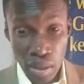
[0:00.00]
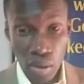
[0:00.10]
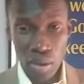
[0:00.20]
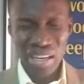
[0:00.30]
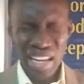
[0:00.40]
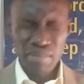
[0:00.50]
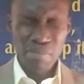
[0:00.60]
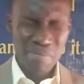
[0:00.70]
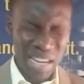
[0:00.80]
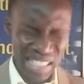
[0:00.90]
Lord, let
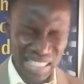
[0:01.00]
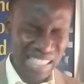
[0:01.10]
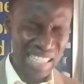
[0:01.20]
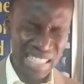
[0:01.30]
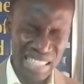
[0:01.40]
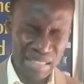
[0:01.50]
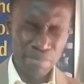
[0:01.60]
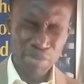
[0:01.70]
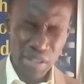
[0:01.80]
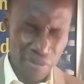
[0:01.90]
mercy
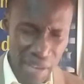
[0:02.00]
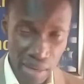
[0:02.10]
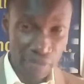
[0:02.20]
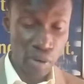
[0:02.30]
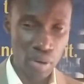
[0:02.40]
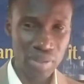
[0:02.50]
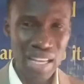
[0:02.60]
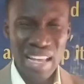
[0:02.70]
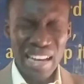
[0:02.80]
prevail for us.